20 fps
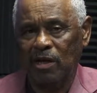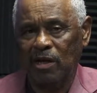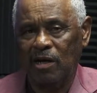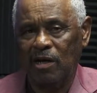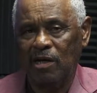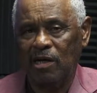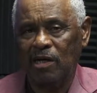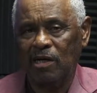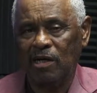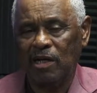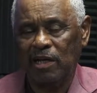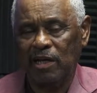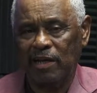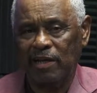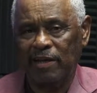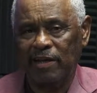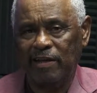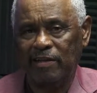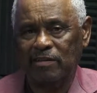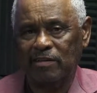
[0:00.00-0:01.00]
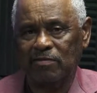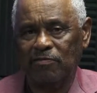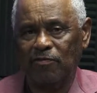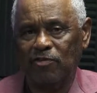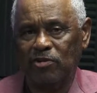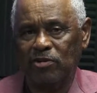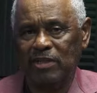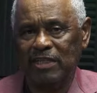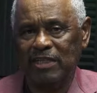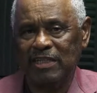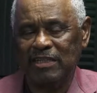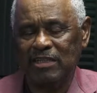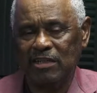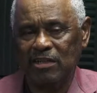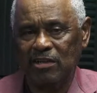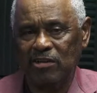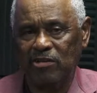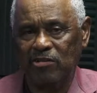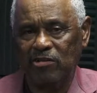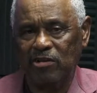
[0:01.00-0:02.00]
archived for
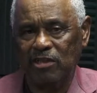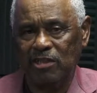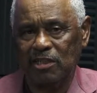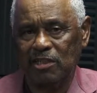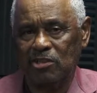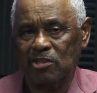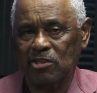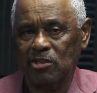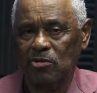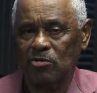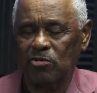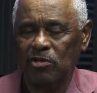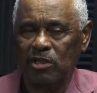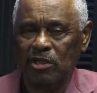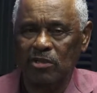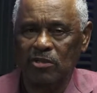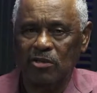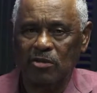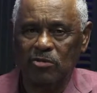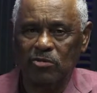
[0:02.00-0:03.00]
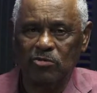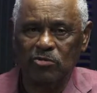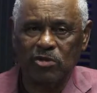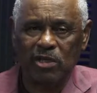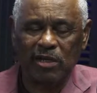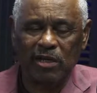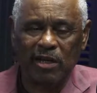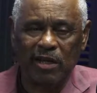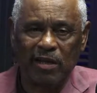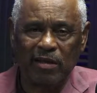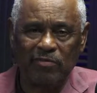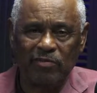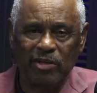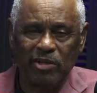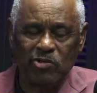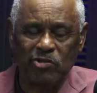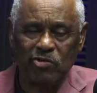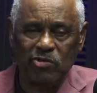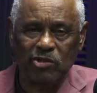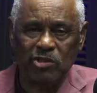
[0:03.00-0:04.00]
eternity so that those that have
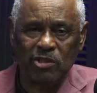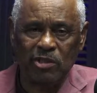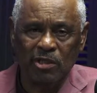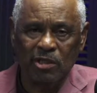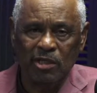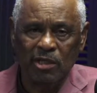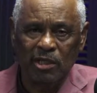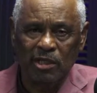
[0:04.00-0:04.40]
interest